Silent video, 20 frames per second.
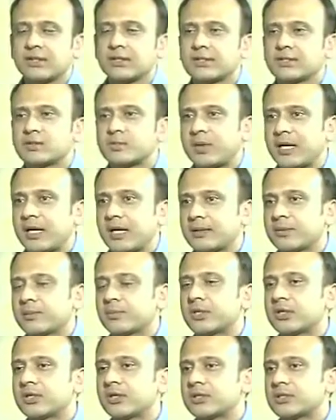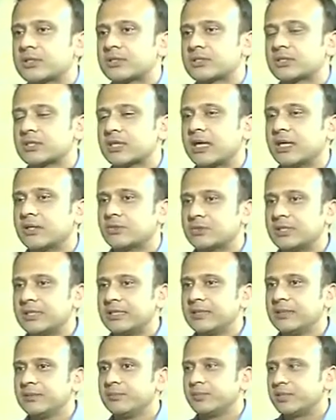this path because I
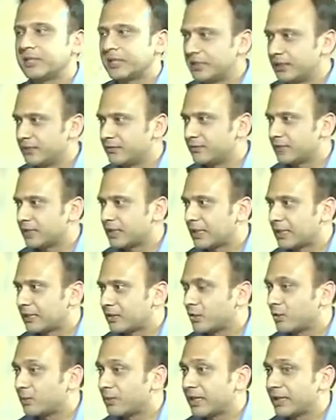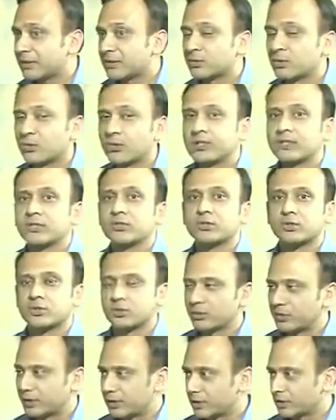really believe that no matter what you're
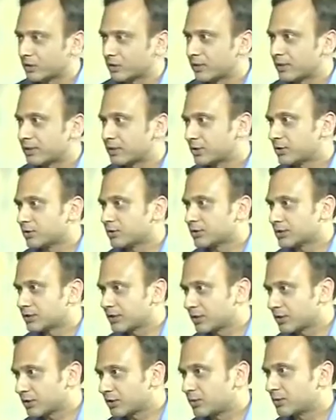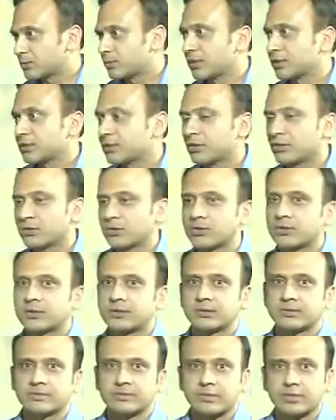doing, whether you're a singer, whether
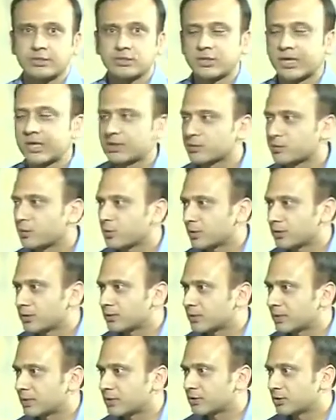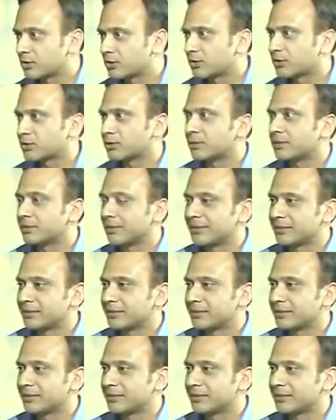you're a transporter, whether you're in